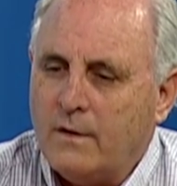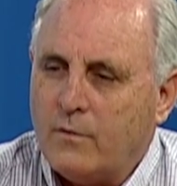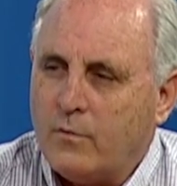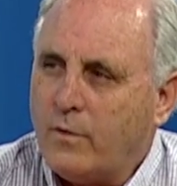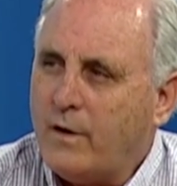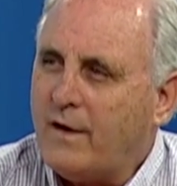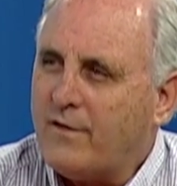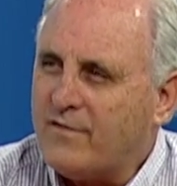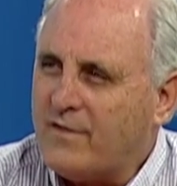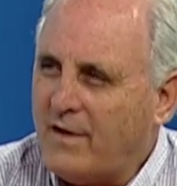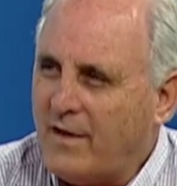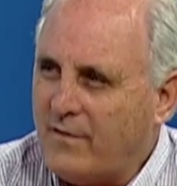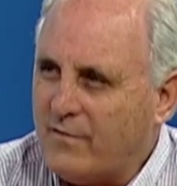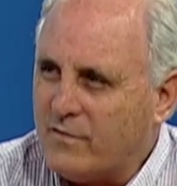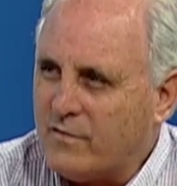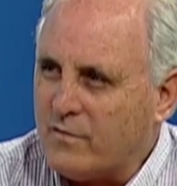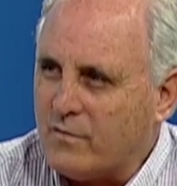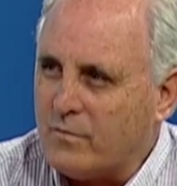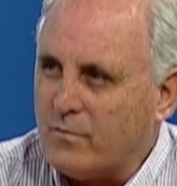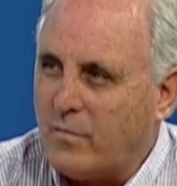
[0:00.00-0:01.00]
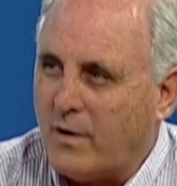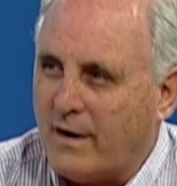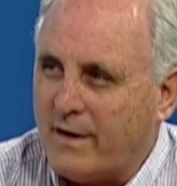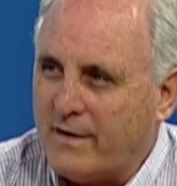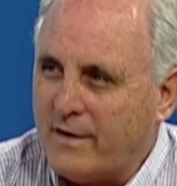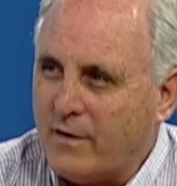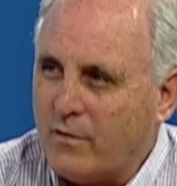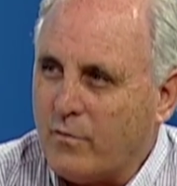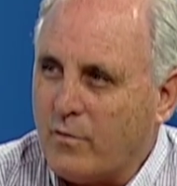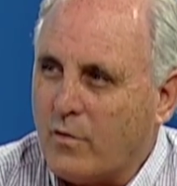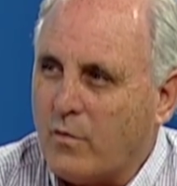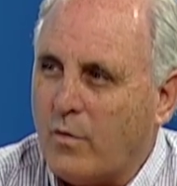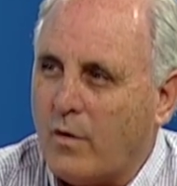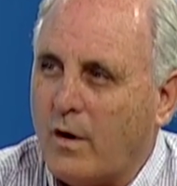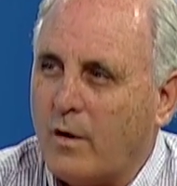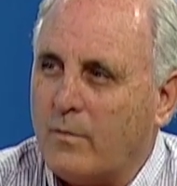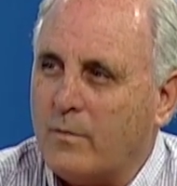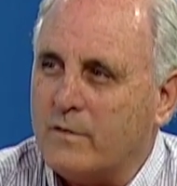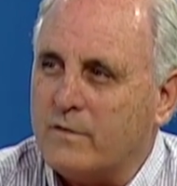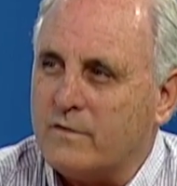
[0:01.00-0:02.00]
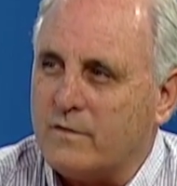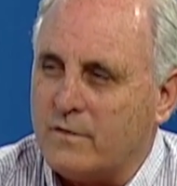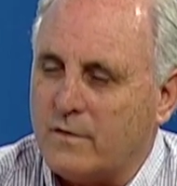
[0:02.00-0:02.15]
We have to have certain bonding requirements,